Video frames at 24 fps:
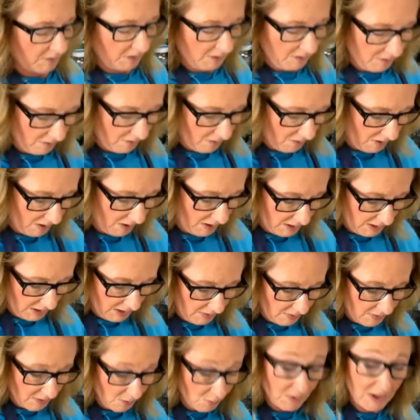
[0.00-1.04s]
All right,
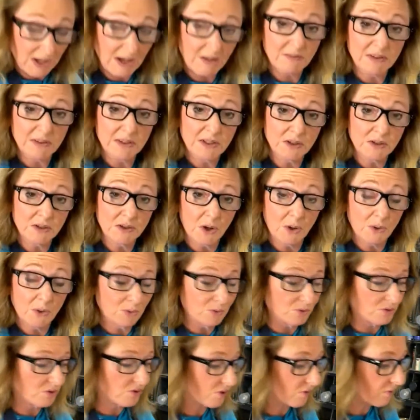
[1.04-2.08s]
and then we have a little
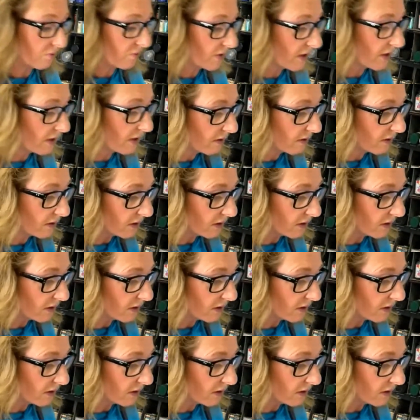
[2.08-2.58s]
nose. Don't forget our